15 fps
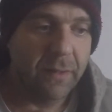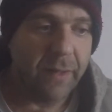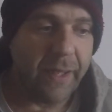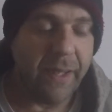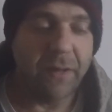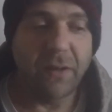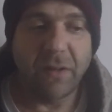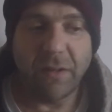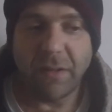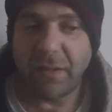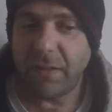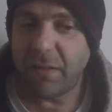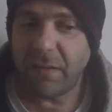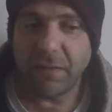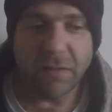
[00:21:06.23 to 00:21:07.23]
And
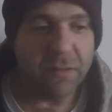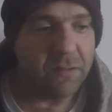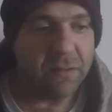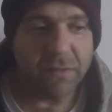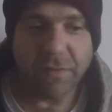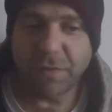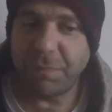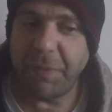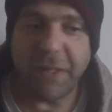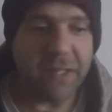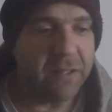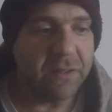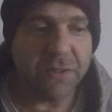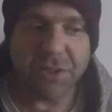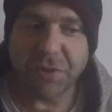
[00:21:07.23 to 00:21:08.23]

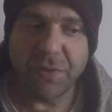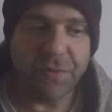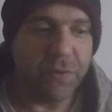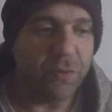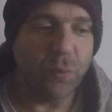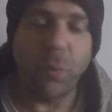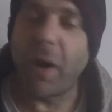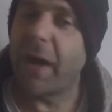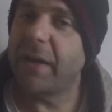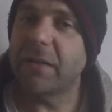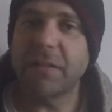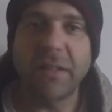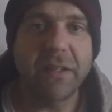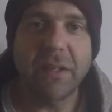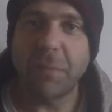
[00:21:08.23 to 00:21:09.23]
speaking the truth is
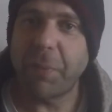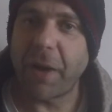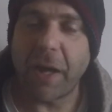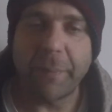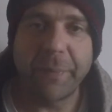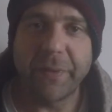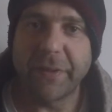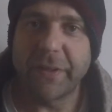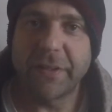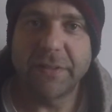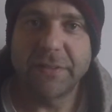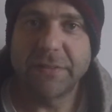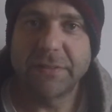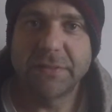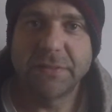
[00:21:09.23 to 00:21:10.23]
wildly unpopular.
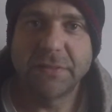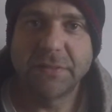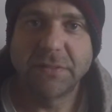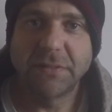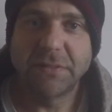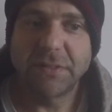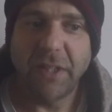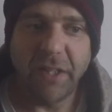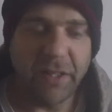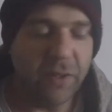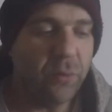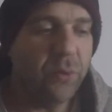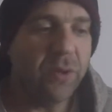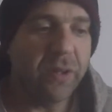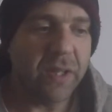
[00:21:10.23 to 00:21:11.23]
And
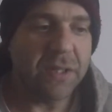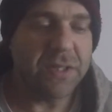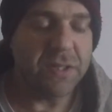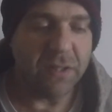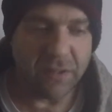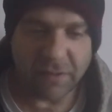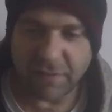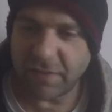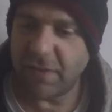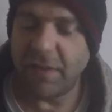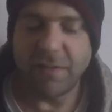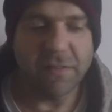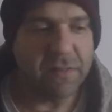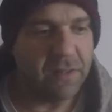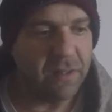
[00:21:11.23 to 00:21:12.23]
it will get you, it's,
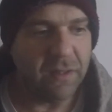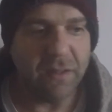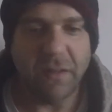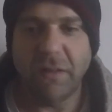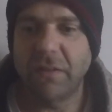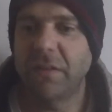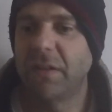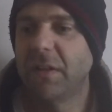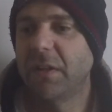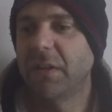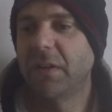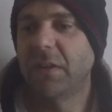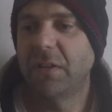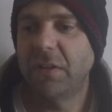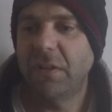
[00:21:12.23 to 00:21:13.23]
you know,
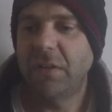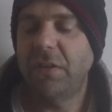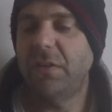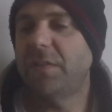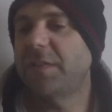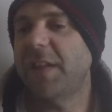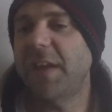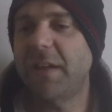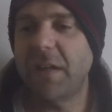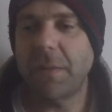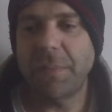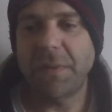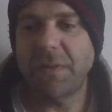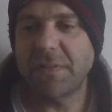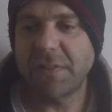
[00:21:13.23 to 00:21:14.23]
you stand up
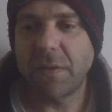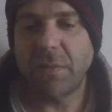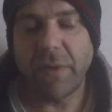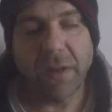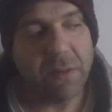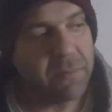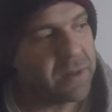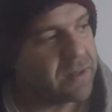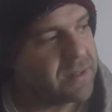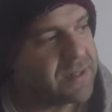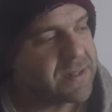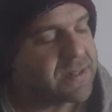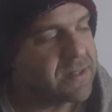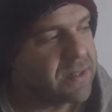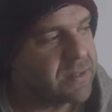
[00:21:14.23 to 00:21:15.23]
and you say, wait a minute,
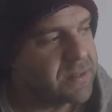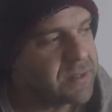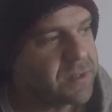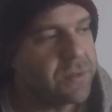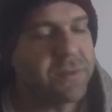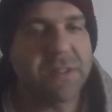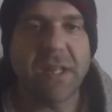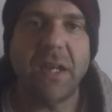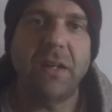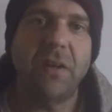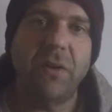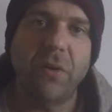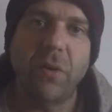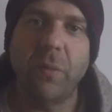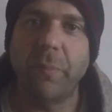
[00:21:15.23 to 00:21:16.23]
these two
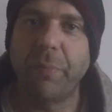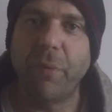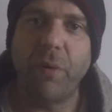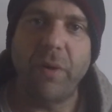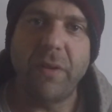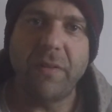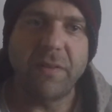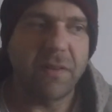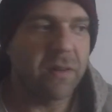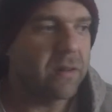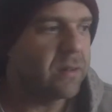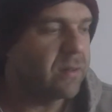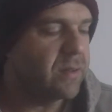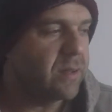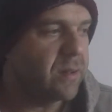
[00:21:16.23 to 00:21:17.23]
10-year-old boys that
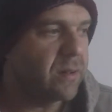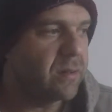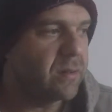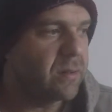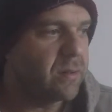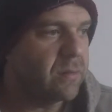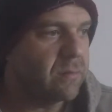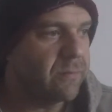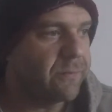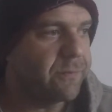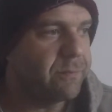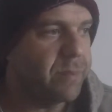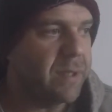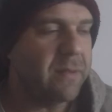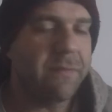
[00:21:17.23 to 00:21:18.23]
are
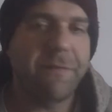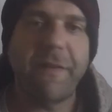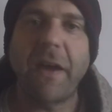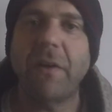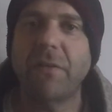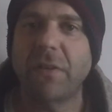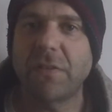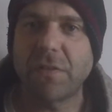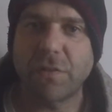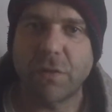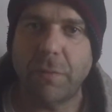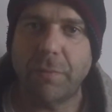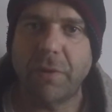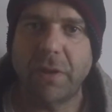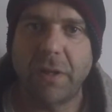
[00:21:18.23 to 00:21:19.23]
being found in
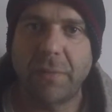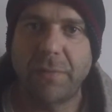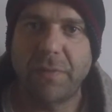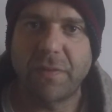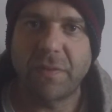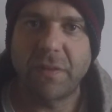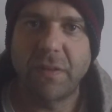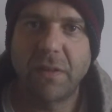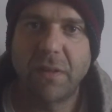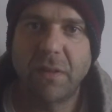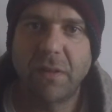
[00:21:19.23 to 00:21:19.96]
strip clubs